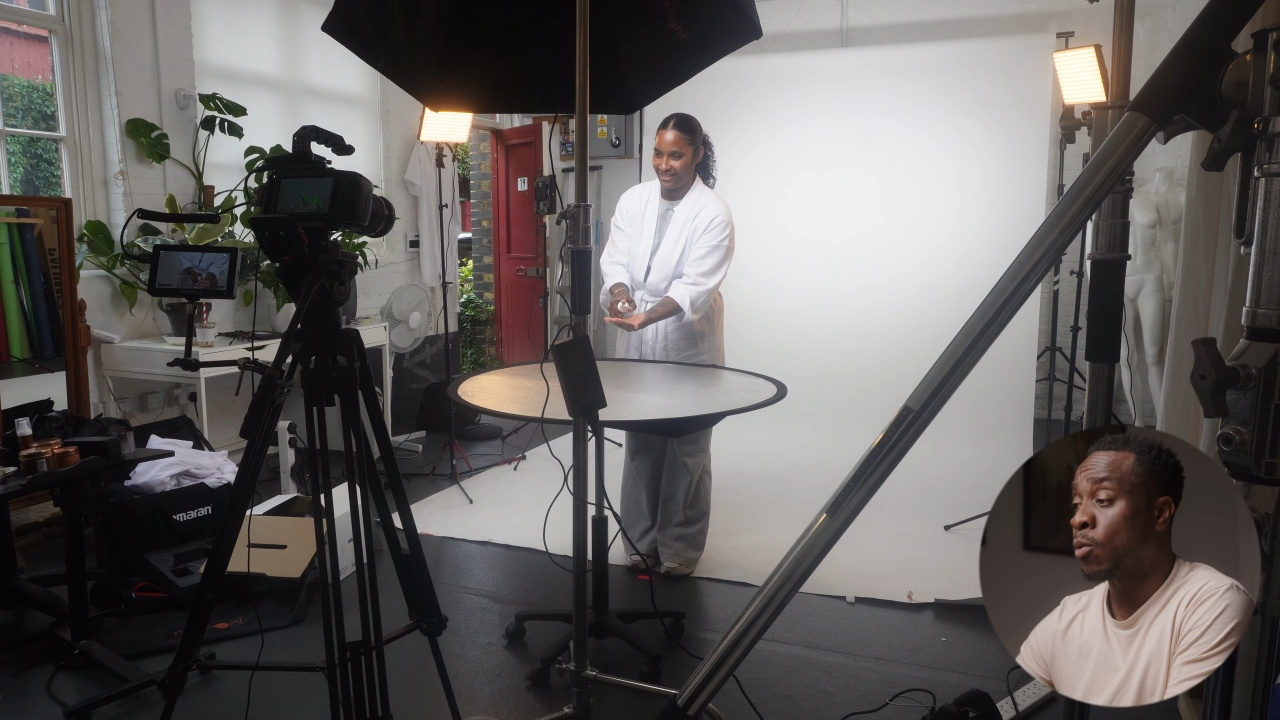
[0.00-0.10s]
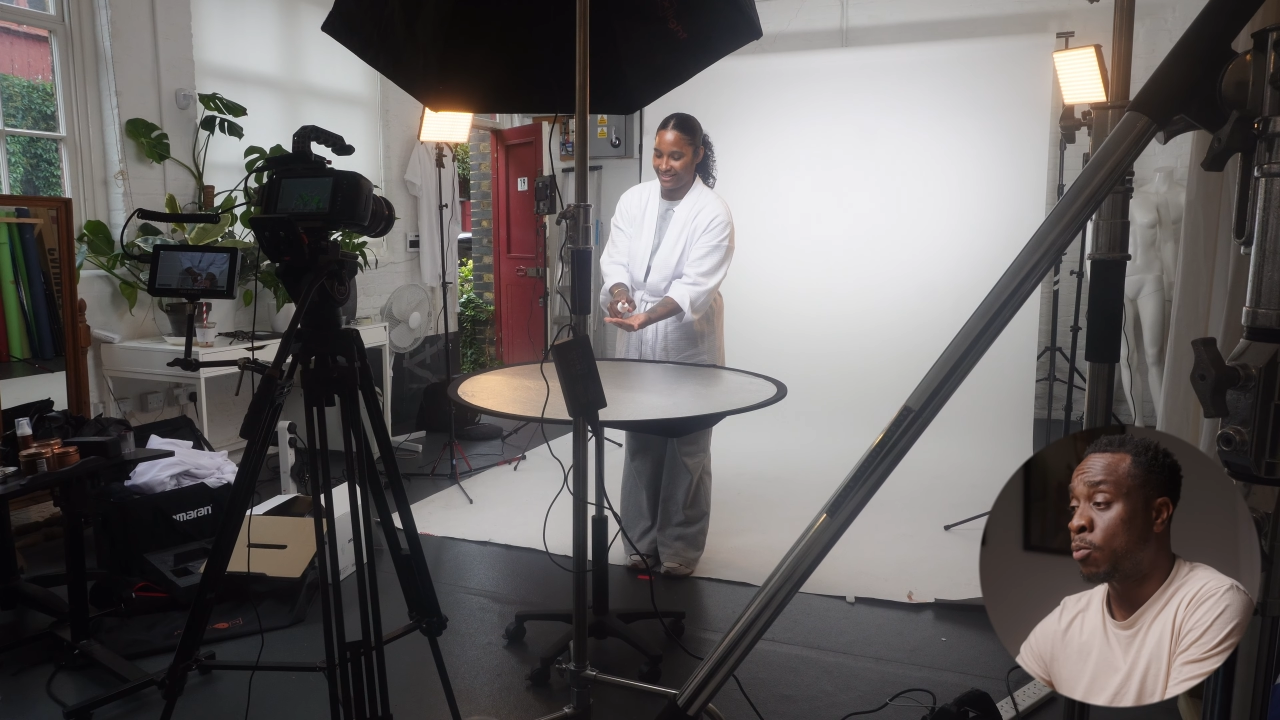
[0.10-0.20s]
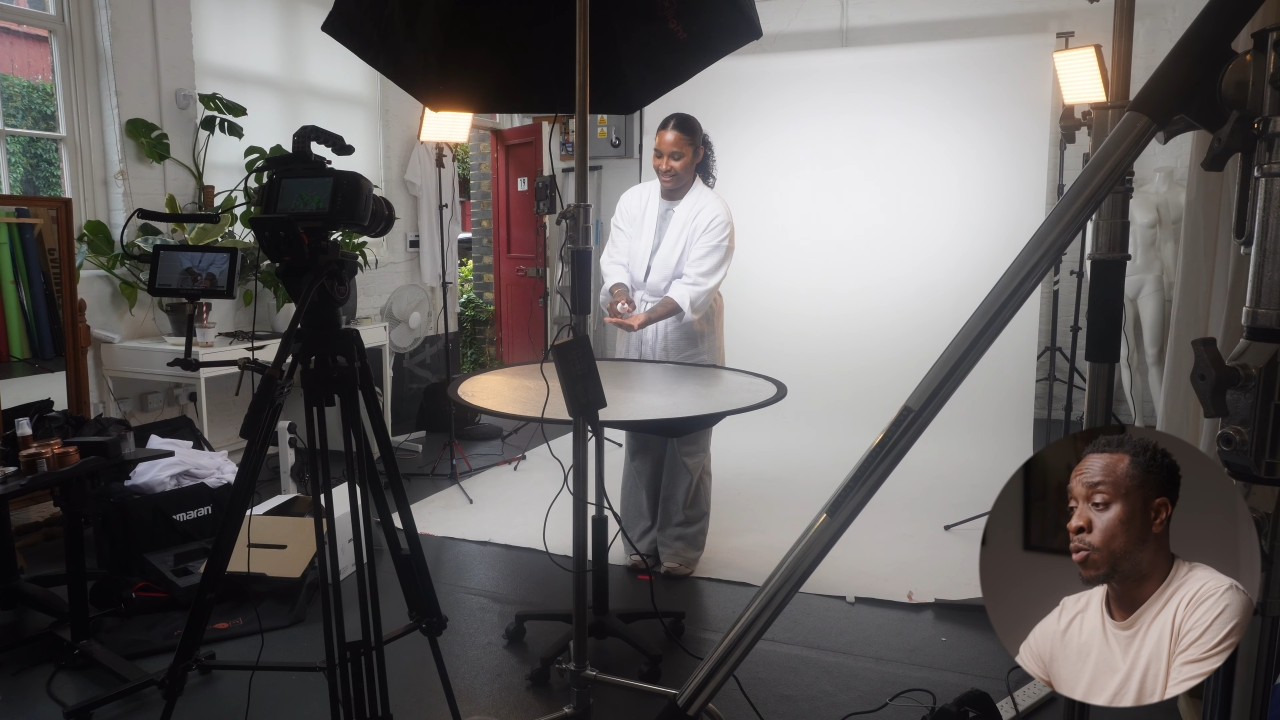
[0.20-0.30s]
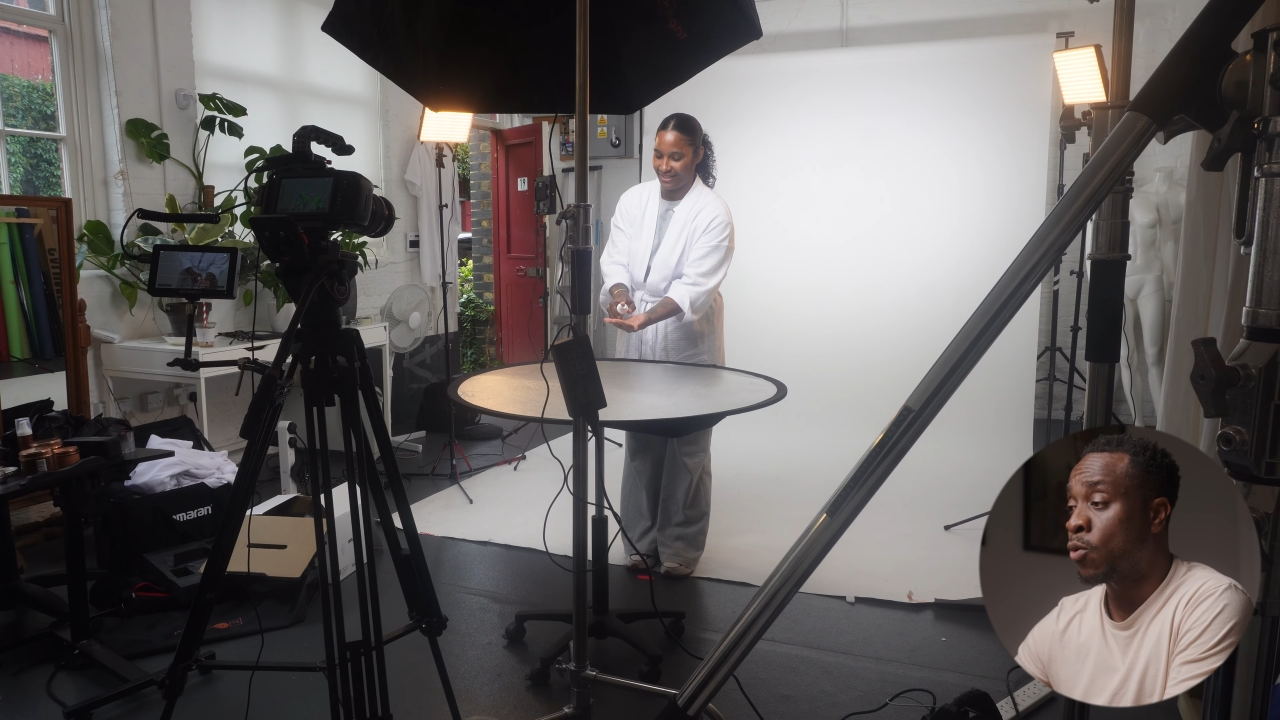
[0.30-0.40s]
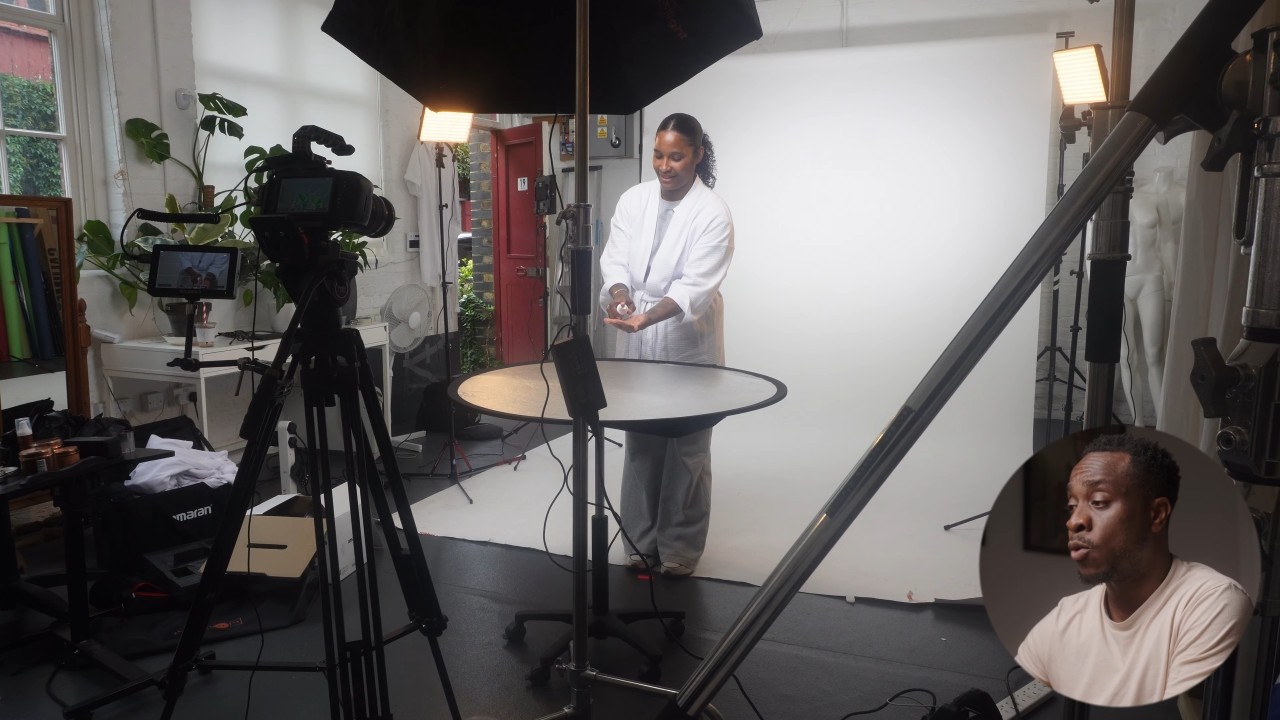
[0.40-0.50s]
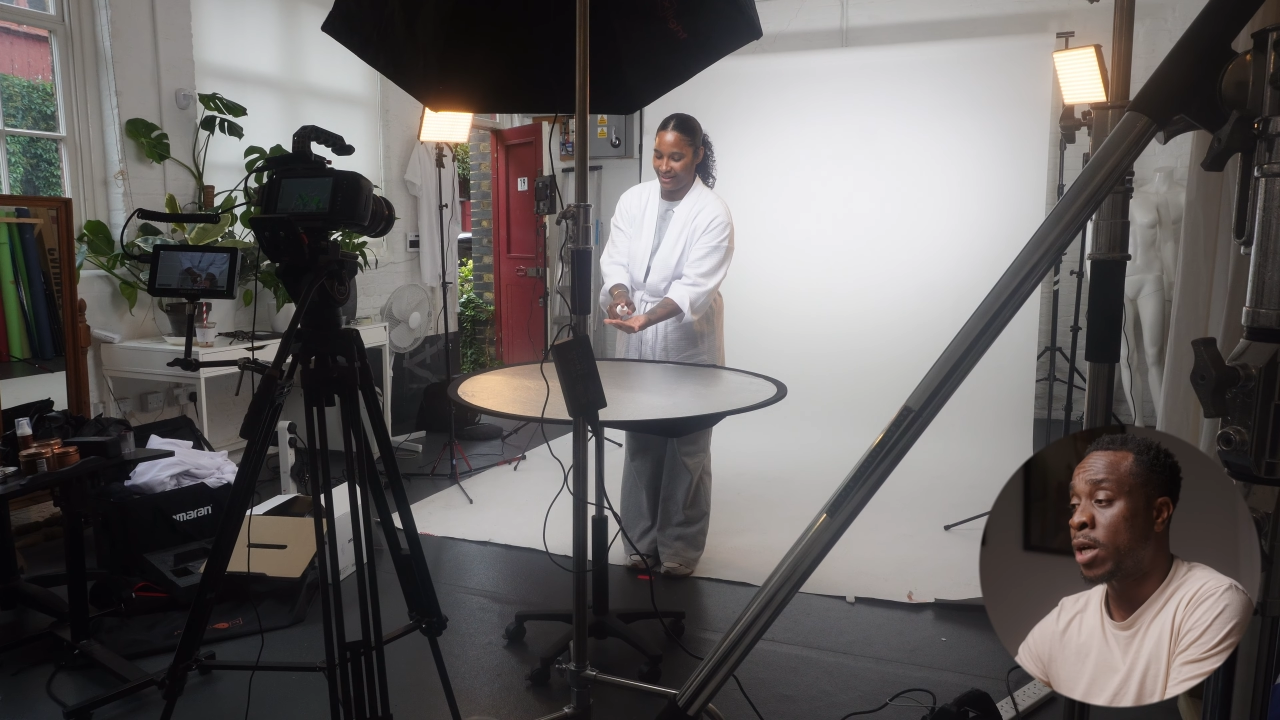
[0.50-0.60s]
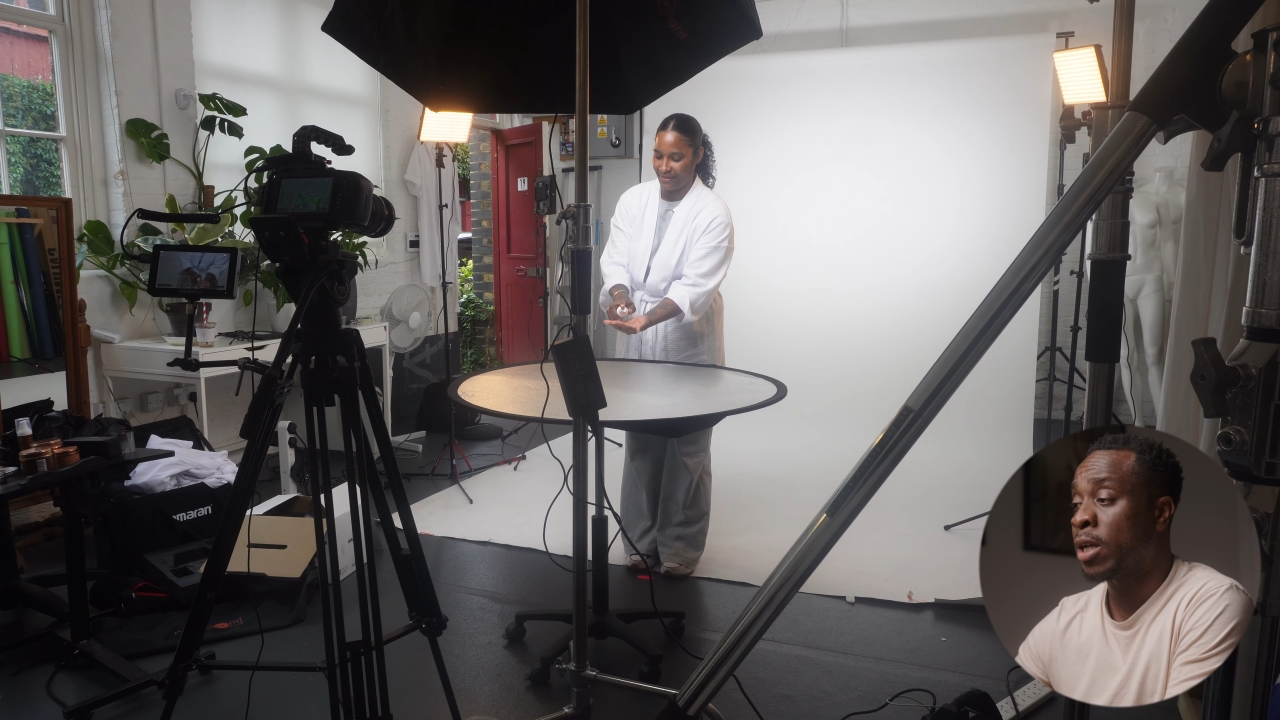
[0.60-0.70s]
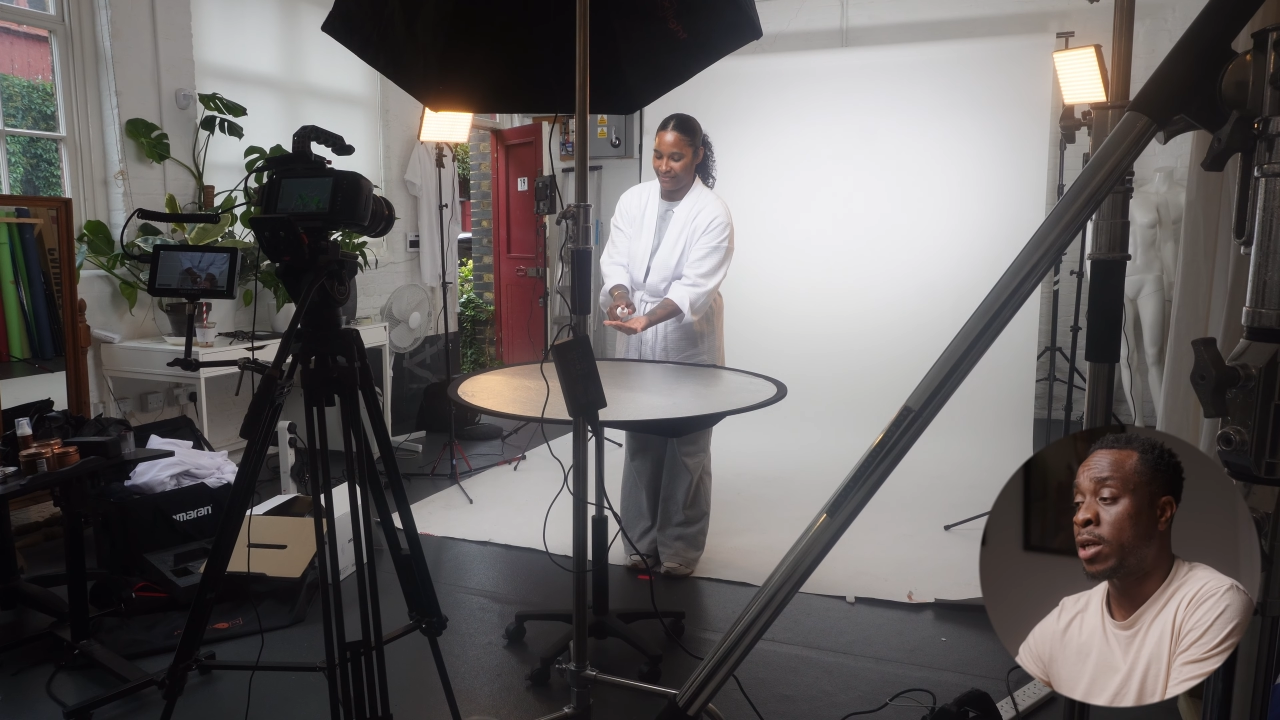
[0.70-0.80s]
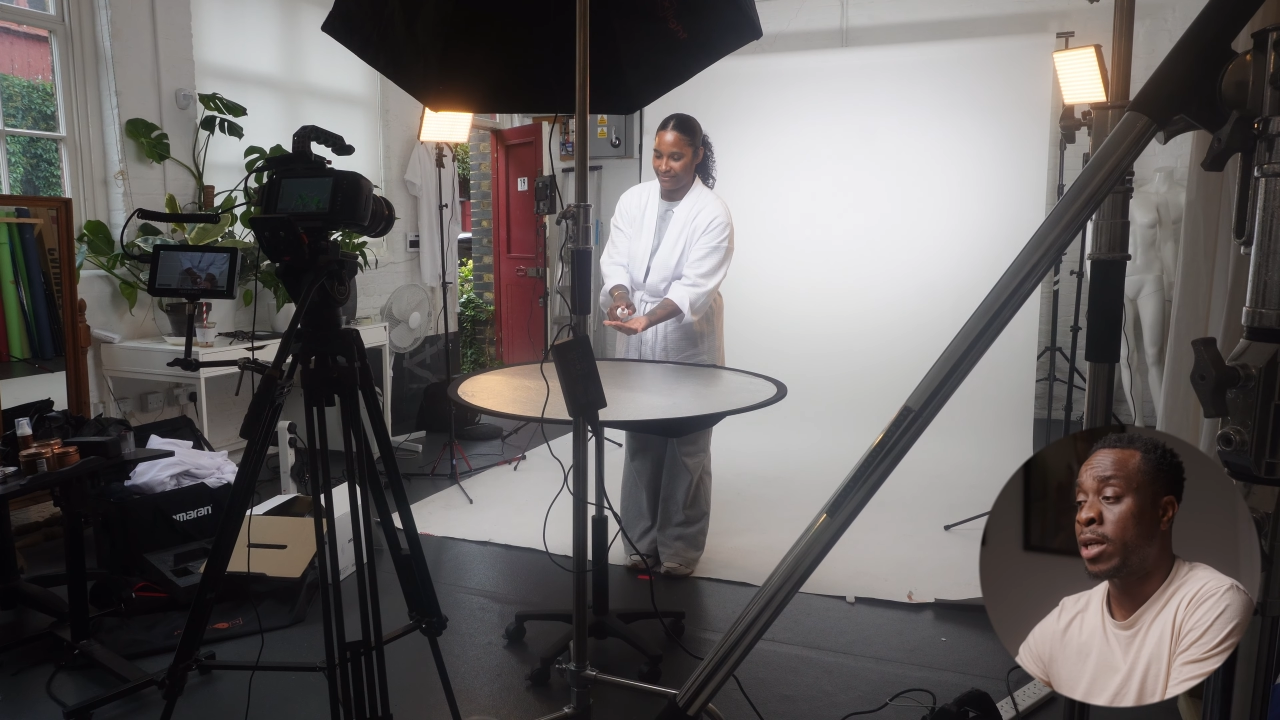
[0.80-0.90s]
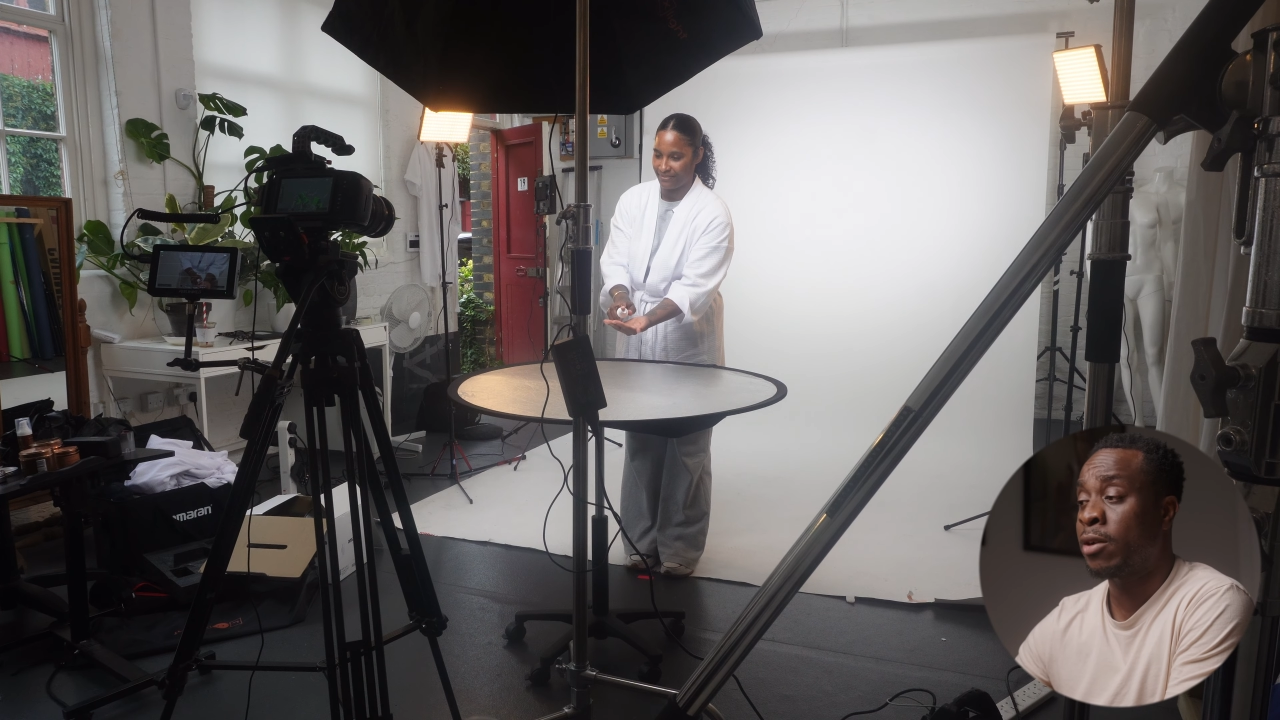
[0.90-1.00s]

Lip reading: rapport and